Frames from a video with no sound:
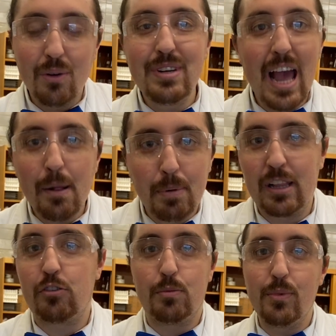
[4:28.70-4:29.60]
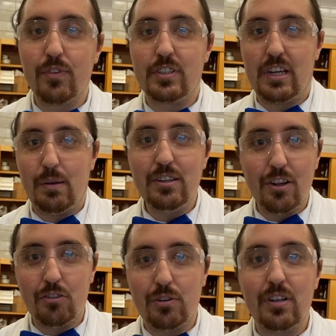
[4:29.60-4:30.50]
nail polish remover type,
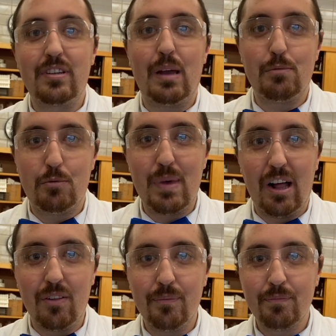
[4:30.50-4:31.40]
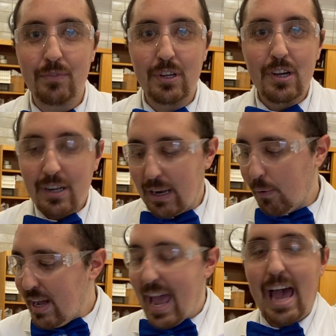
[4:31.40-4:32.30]
industrial type smell. Now,
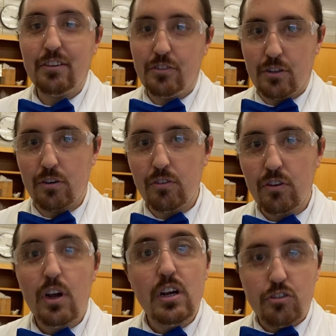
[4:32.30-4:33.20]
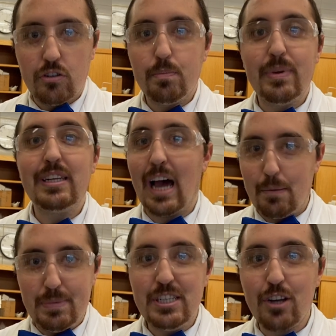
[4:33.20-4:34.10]
esters should
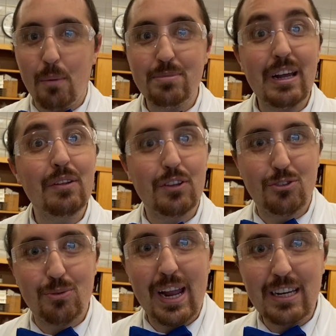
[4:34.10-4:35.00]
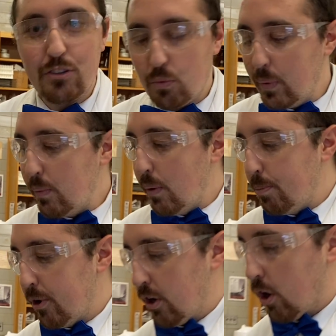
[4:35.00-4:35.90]
not be dumped down the drain, so we will put